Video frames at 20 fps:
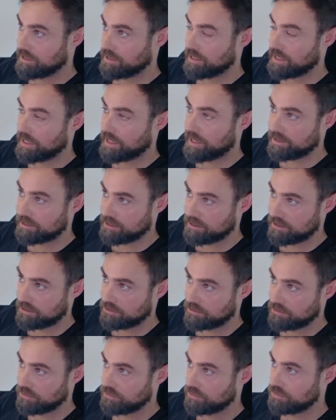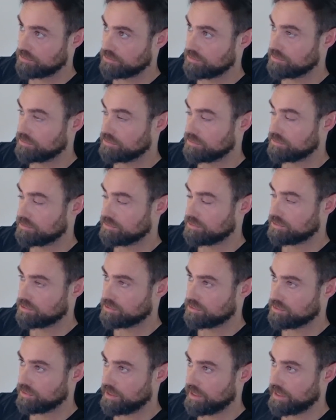can access to
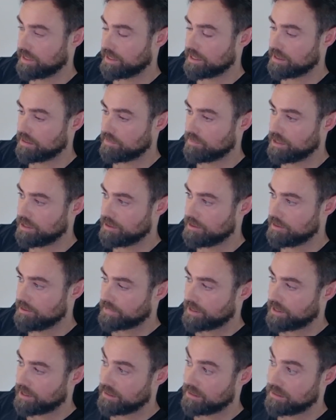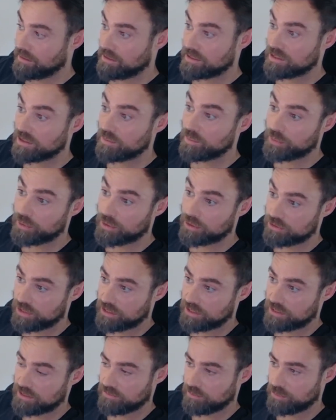the academy, and there's a
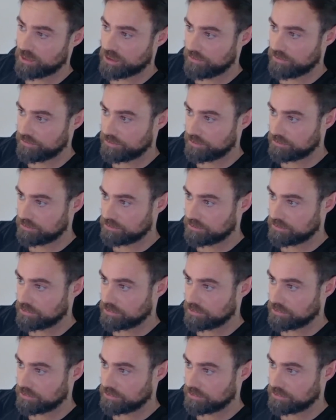process involved.